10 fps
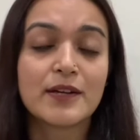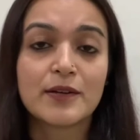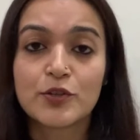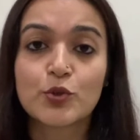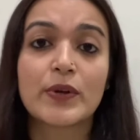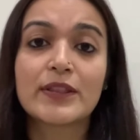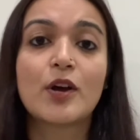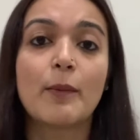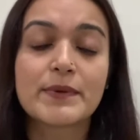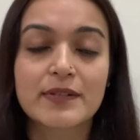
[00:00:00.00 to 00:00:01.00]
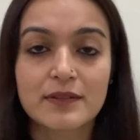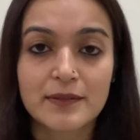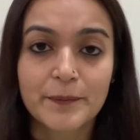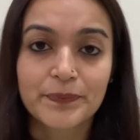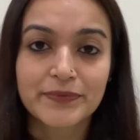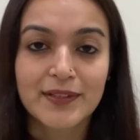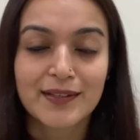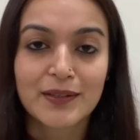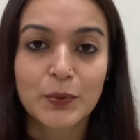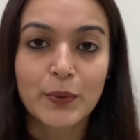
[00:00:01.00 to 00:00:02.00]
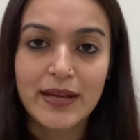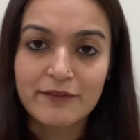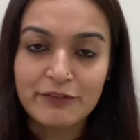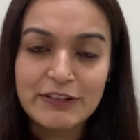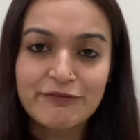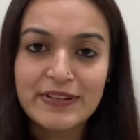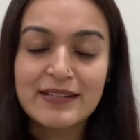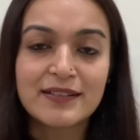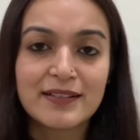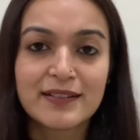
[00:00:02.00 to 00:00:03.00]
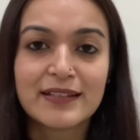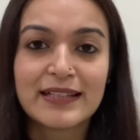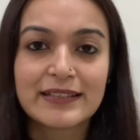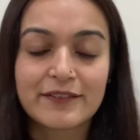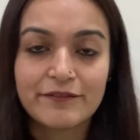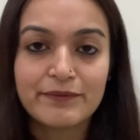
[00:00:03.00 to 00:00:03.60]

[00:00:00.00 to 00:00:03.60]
showing the opposite, where we feel that